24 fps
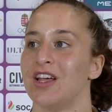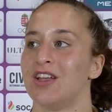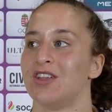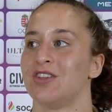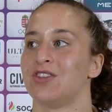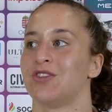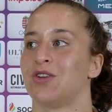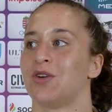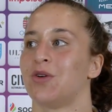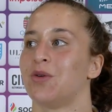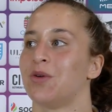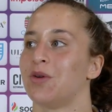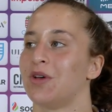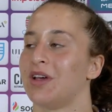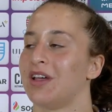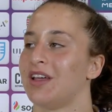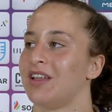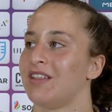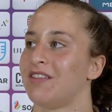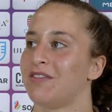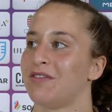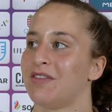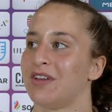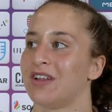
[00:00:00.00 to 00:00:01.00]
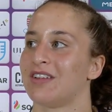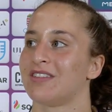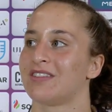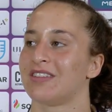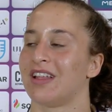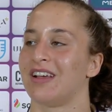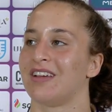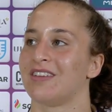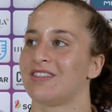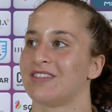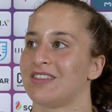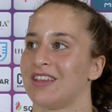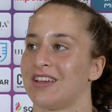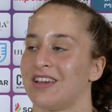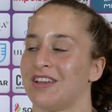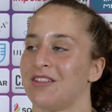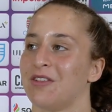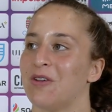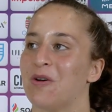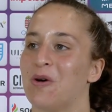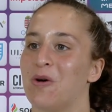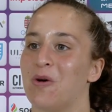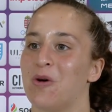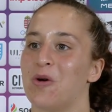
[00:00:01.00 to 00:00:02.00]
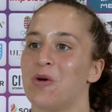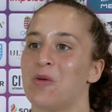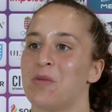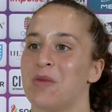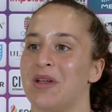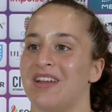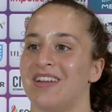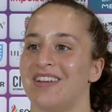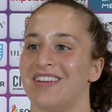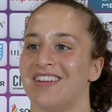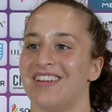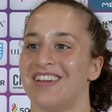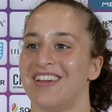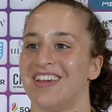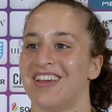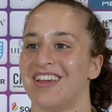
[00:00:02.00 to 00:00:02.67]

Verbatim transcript: So it feels like a second home and